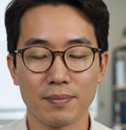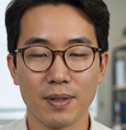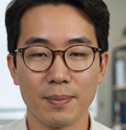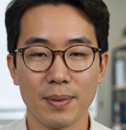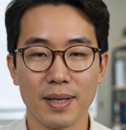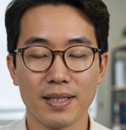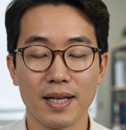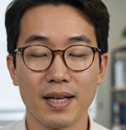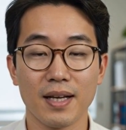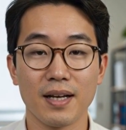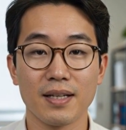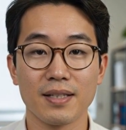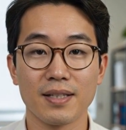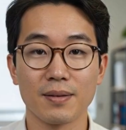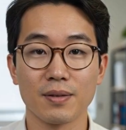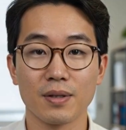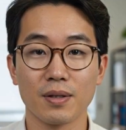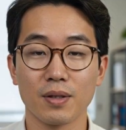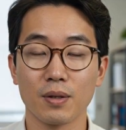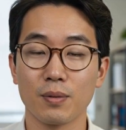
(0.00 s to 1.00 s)
To make that
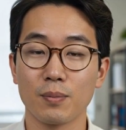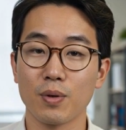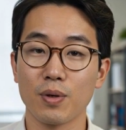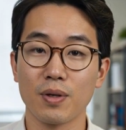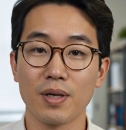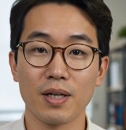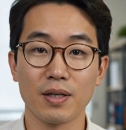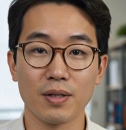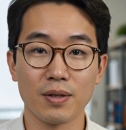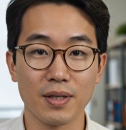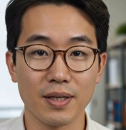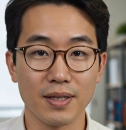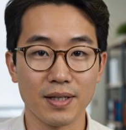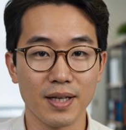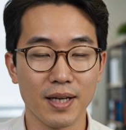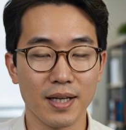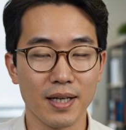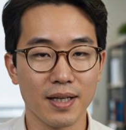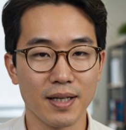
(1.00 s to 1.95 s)
concept a little more concrete,